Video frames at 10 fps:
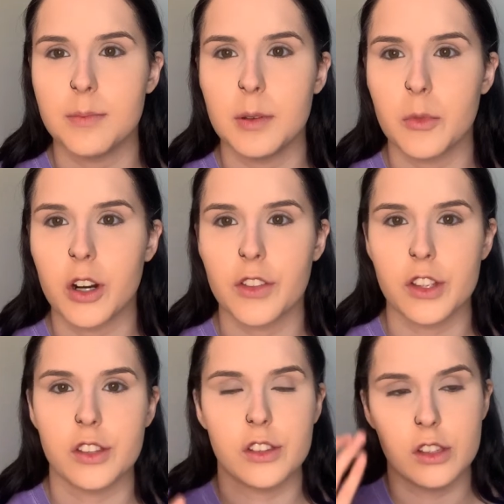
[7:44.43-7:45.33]
to be more on
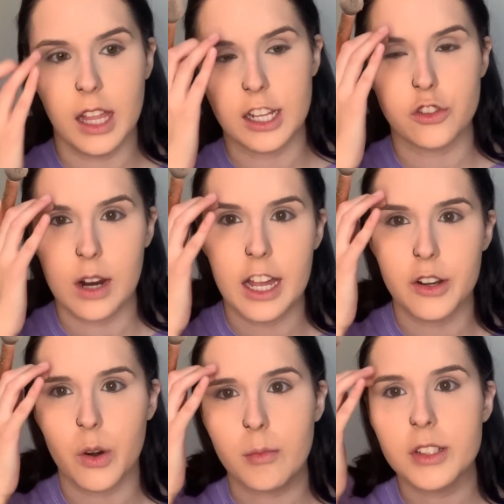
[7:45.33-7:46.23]
the like dry
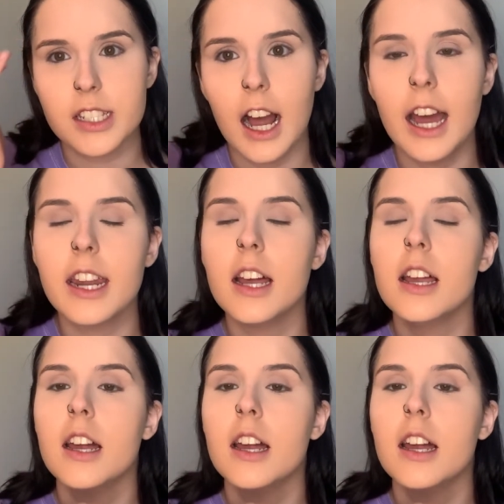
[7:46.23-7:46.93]
to normal side,